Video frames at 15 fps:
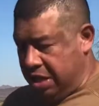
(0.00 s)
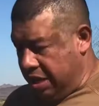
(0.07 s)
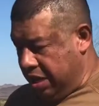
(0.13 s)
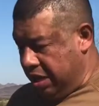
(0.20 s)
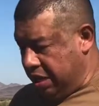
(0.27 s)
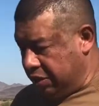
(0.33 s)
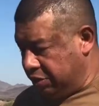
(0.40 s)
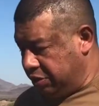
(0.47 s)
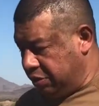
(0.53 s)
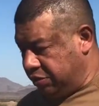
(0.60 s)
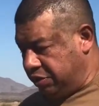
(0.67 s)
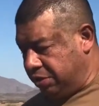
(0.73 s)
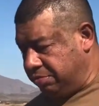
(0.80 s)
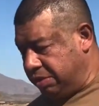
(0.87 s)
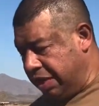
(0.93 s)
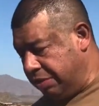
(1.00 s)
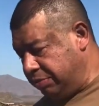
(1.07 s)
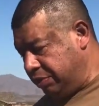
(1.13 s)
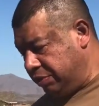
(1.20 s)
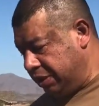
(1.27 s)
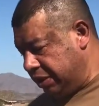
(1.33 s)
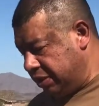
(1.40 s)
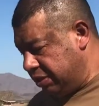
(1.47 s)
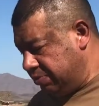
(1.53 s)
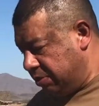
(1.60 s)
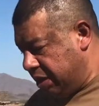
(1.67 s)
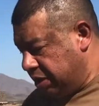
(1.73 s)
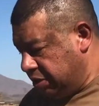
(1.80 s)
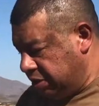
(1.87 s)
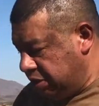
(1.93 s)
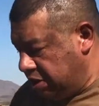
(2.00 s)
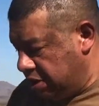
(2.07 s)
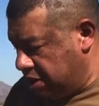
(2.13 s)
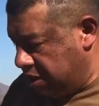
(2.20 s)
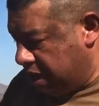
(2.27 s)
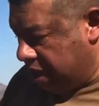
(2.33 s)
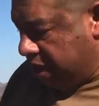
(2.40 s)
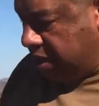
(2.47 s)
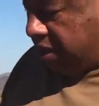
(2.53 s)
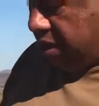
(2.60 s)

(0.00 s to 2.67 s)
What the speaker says: So sometimes you'll get a smudge that